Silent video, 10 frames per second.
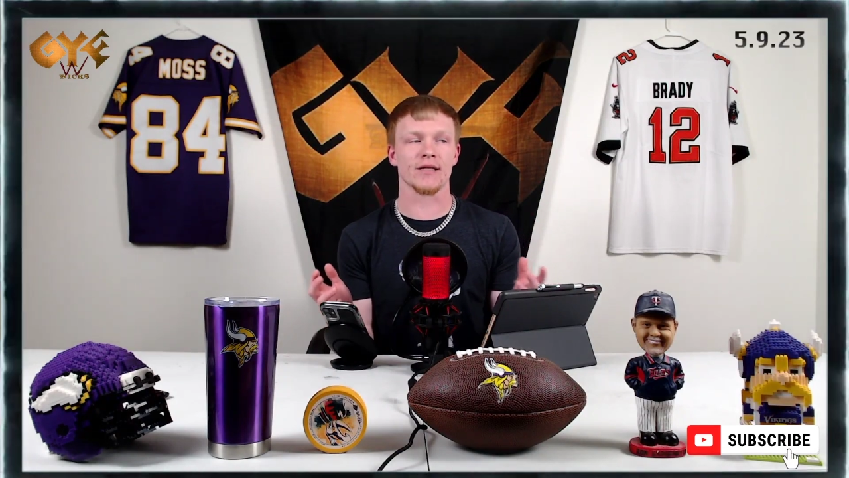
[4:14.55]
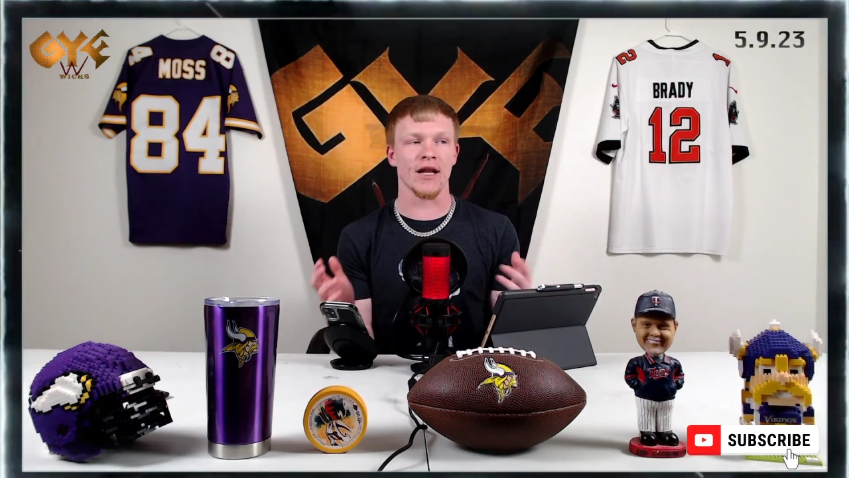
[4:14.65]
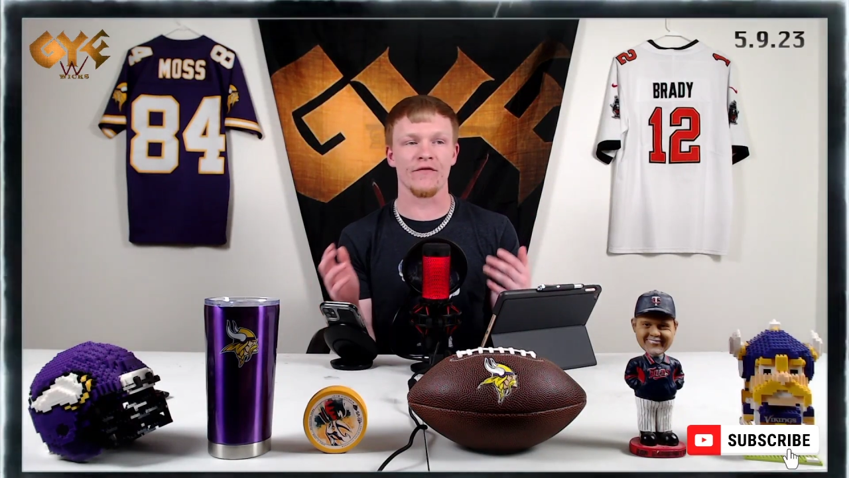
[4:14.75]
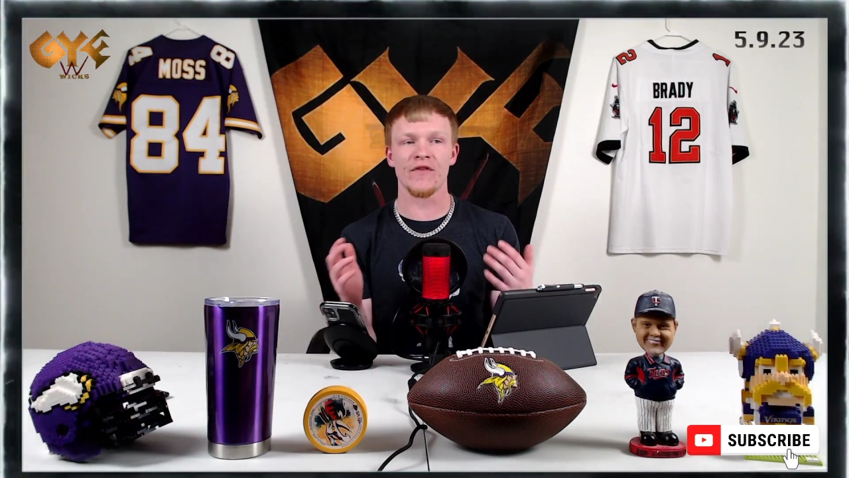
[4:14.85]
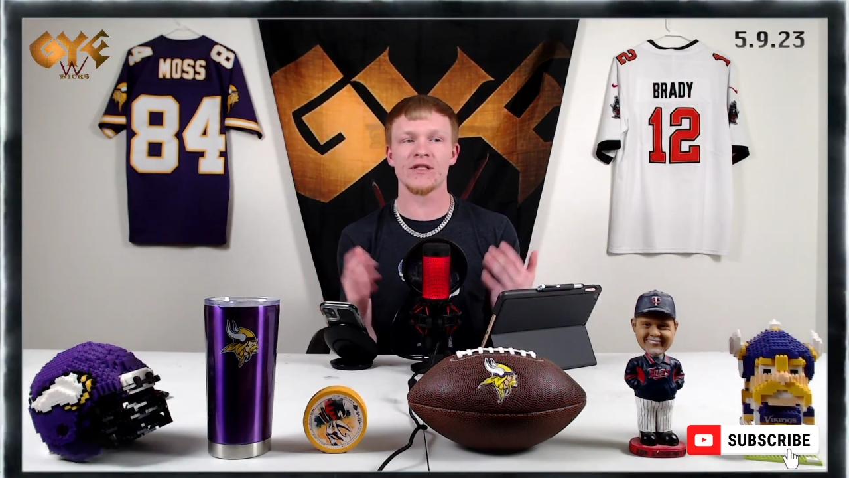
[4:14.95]

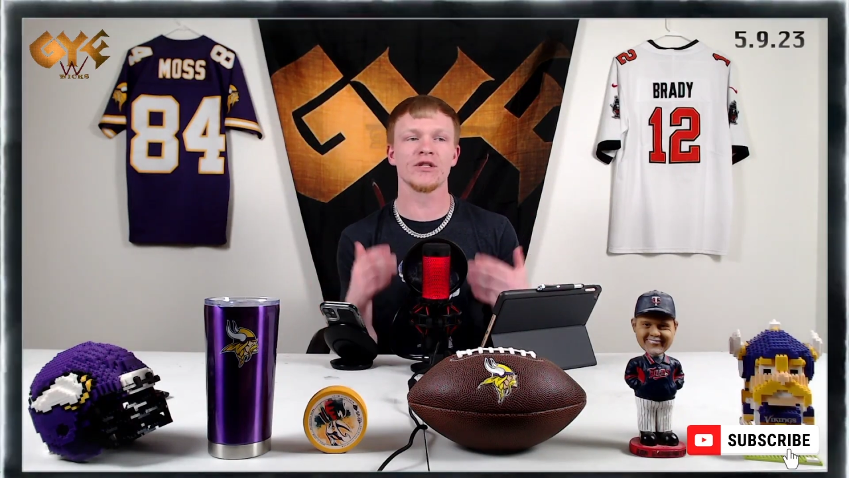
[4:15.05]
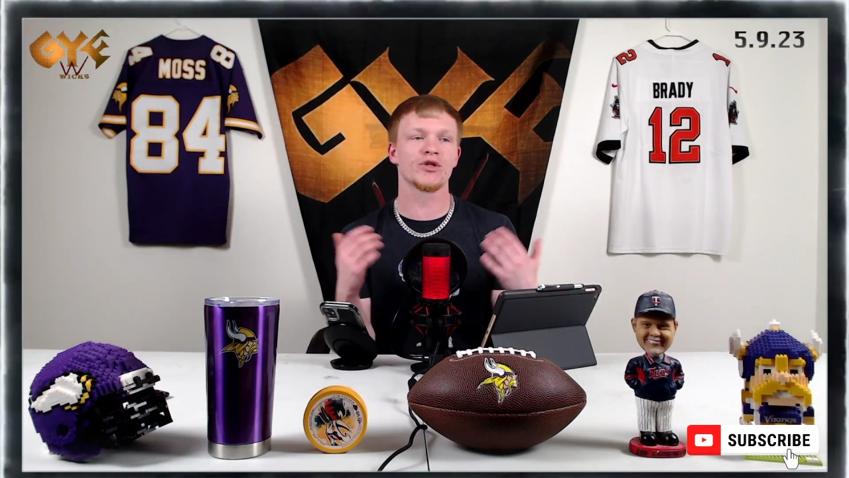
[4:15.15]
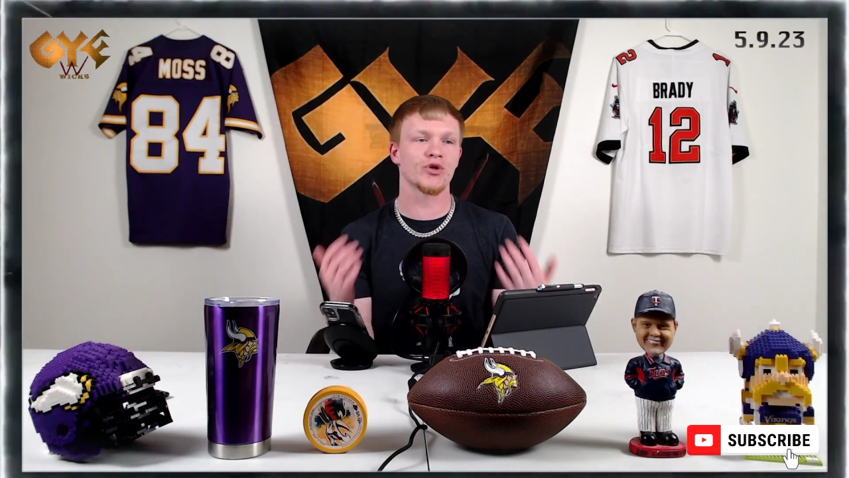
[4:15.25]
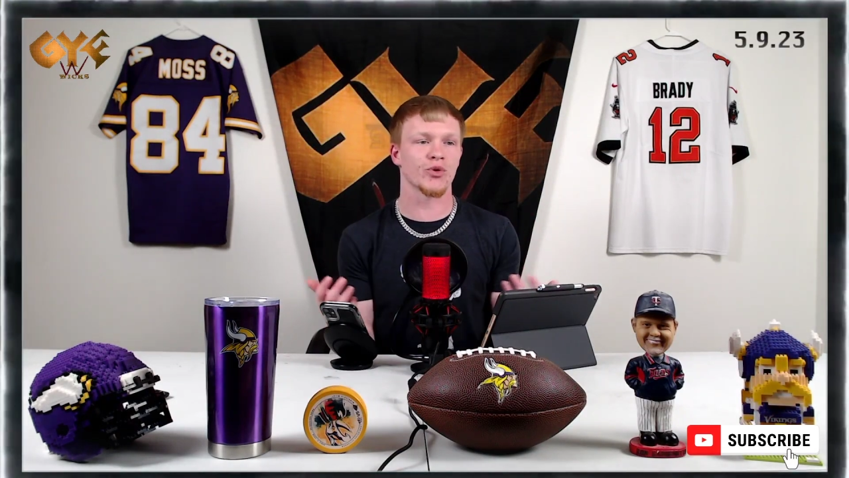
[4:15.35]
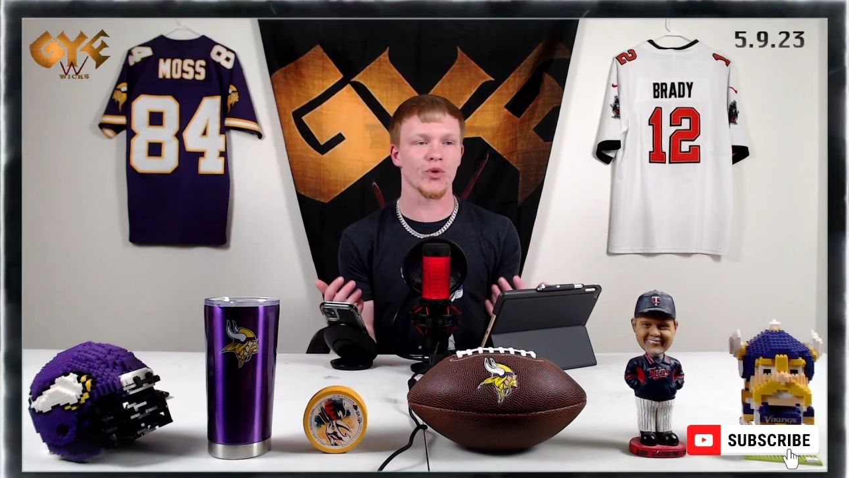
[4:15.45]
And if this is
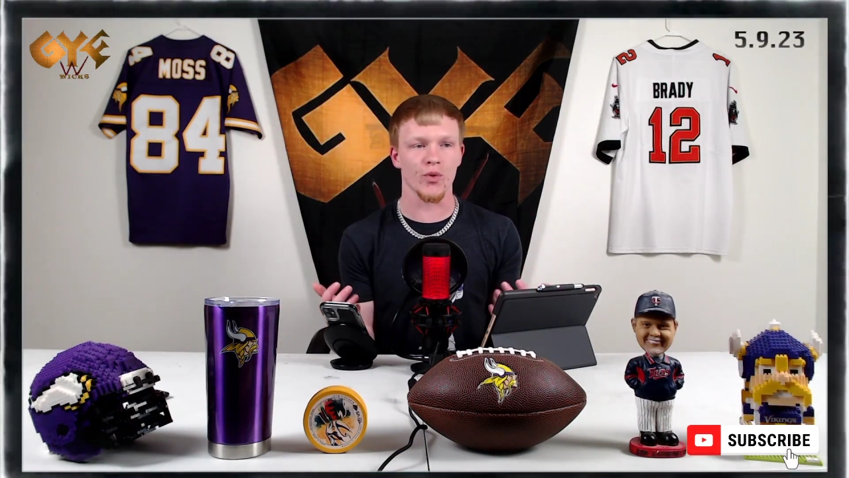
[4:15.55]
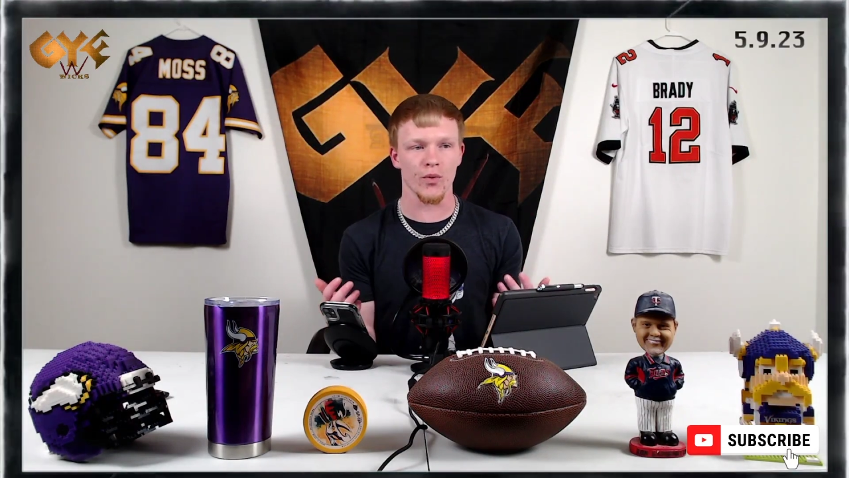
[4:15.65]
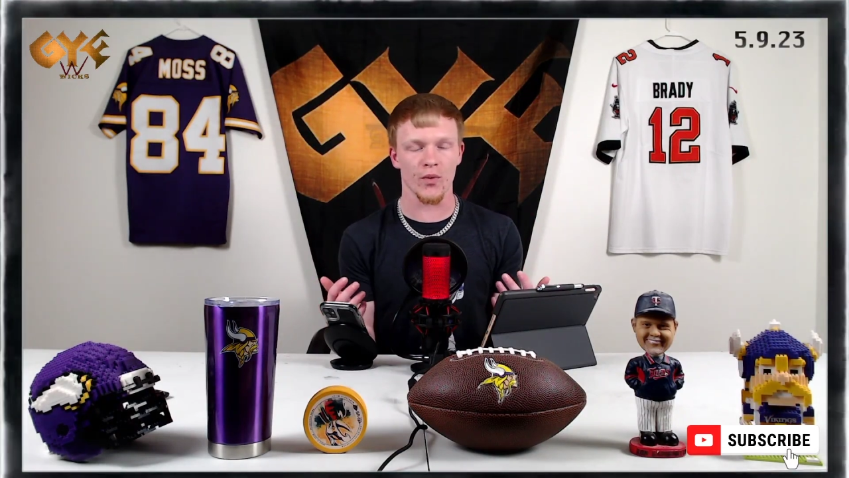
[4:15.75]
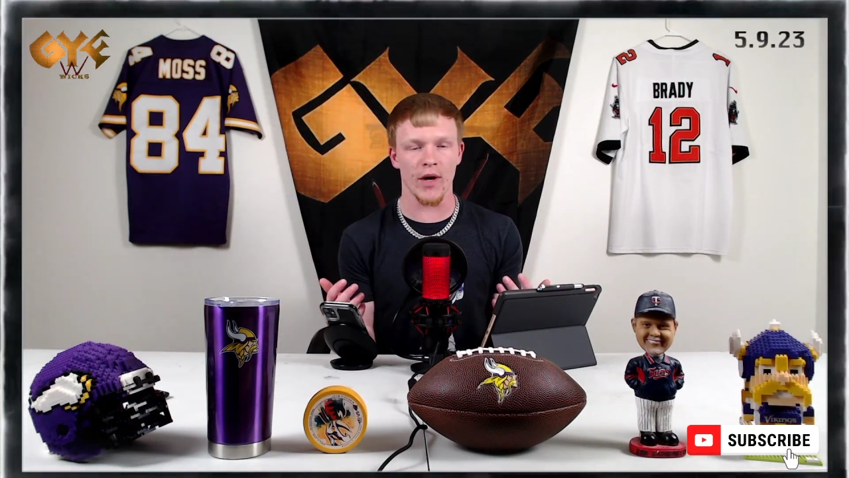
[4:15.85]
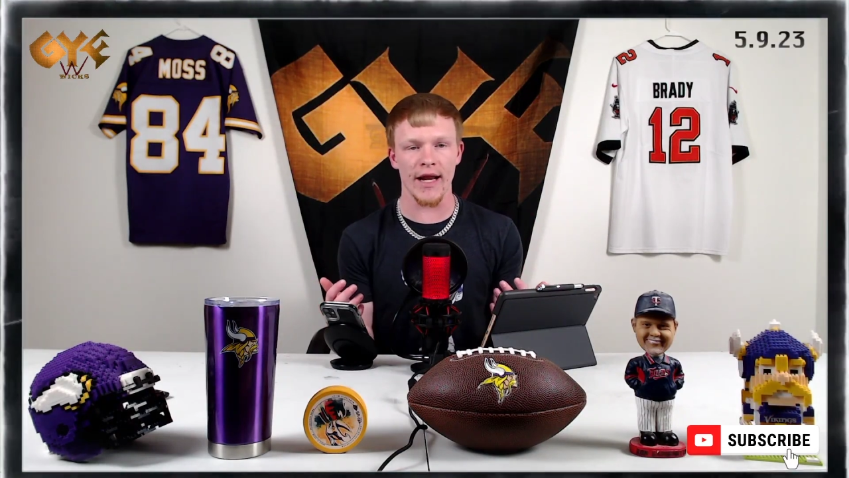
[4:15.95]
true,
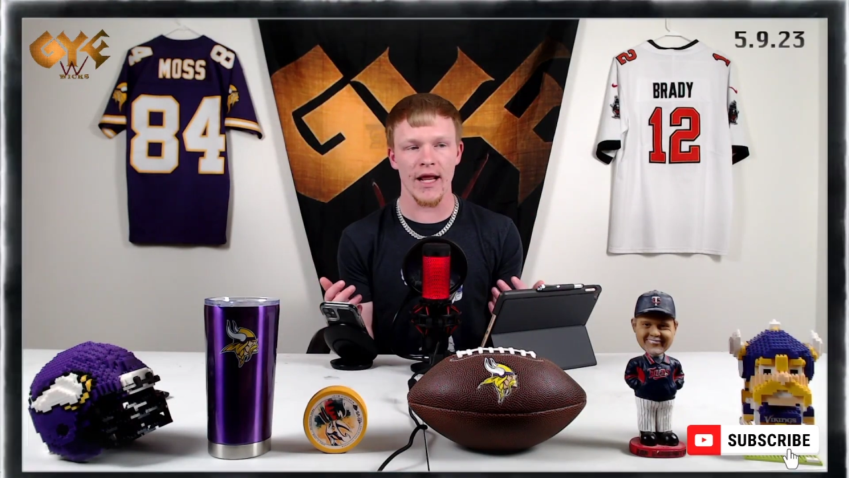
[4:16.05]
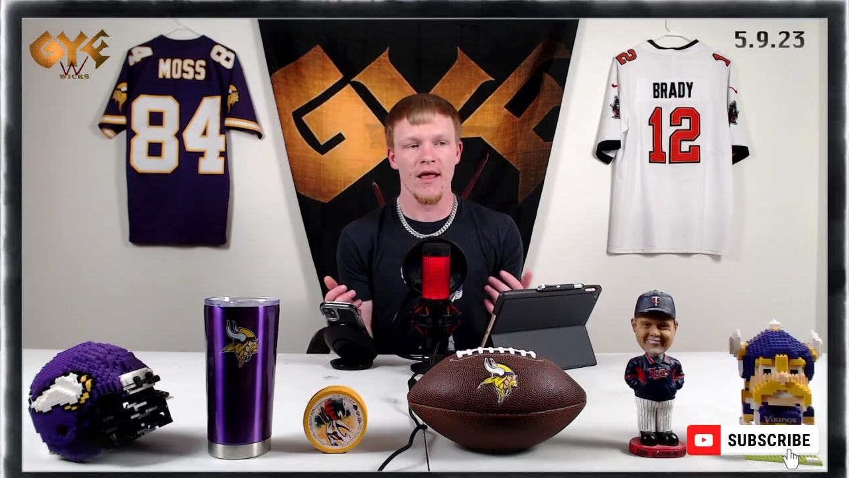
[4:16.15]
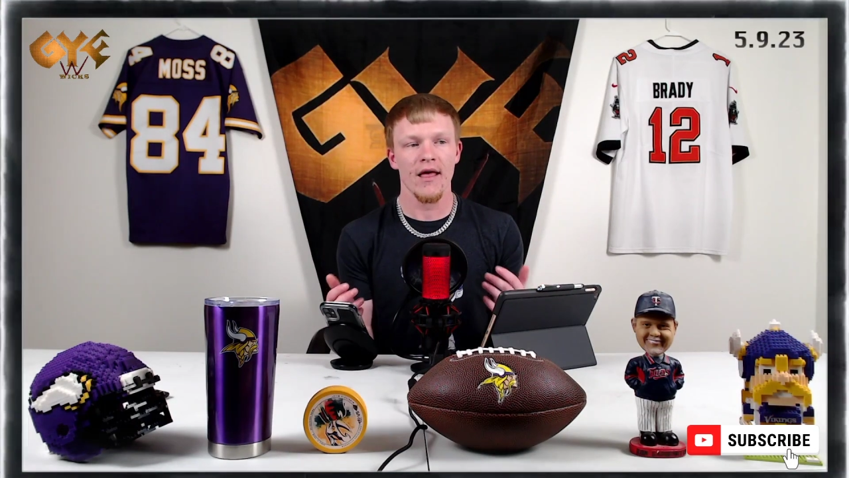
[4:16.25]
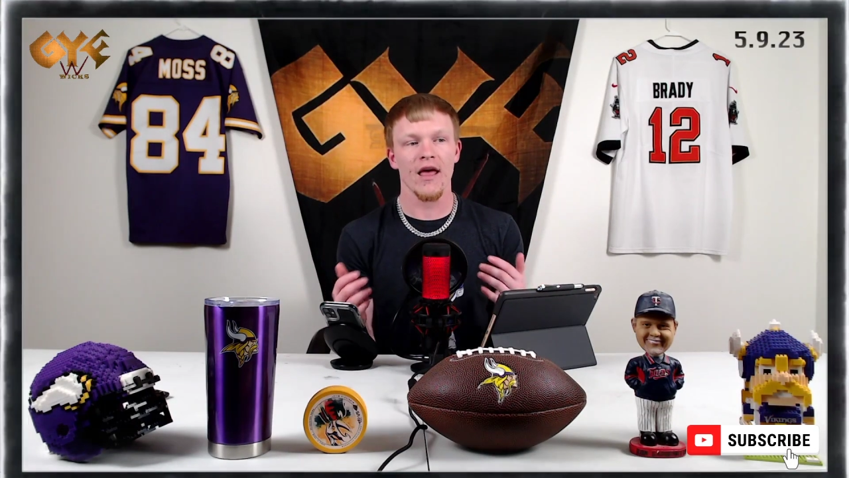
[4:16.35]
right,